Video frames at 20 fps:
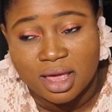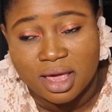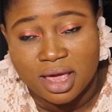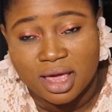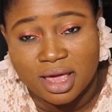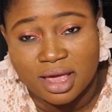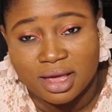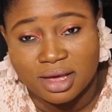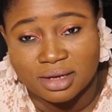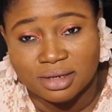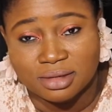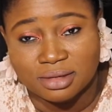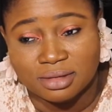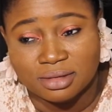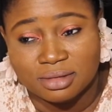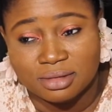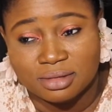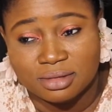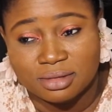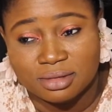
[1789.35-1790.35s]

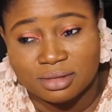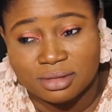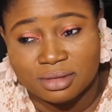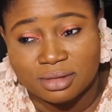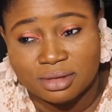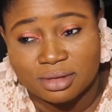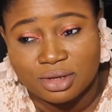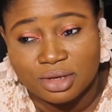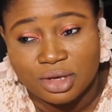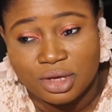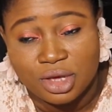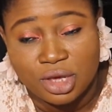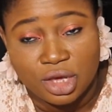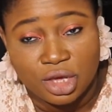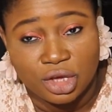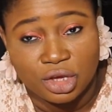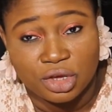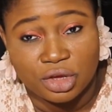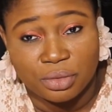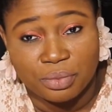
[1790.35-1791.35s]
and
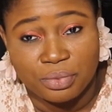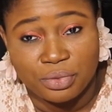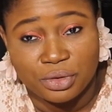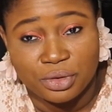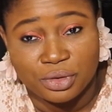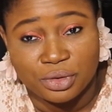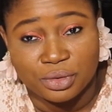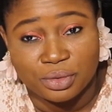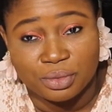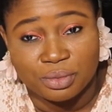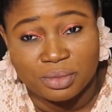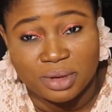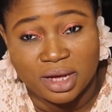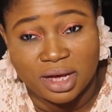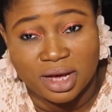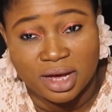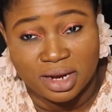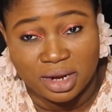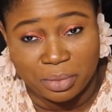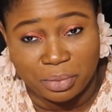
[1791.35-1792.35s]
a computer
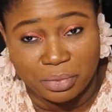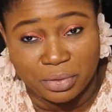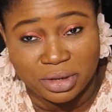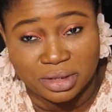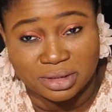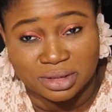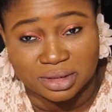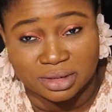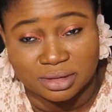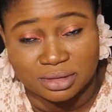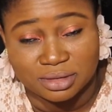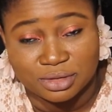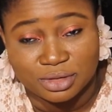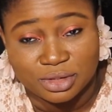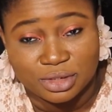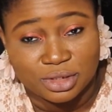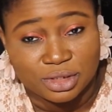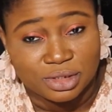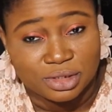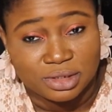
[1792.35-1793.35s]
and a printer
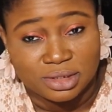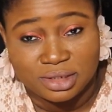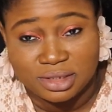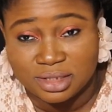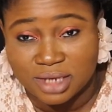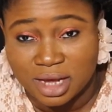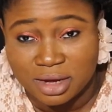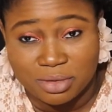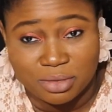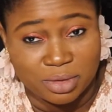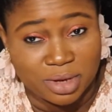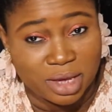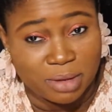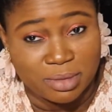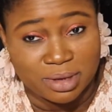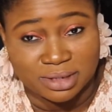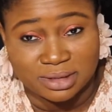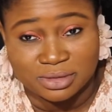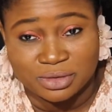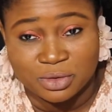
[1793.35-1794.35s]
so I could get
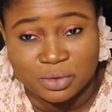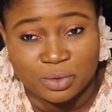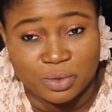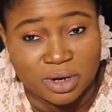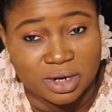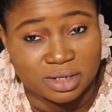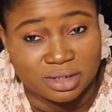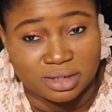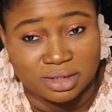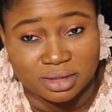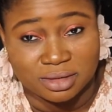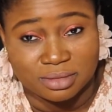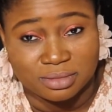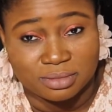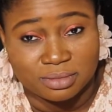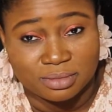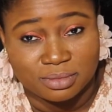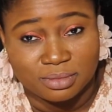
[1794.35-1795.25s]
my school work done.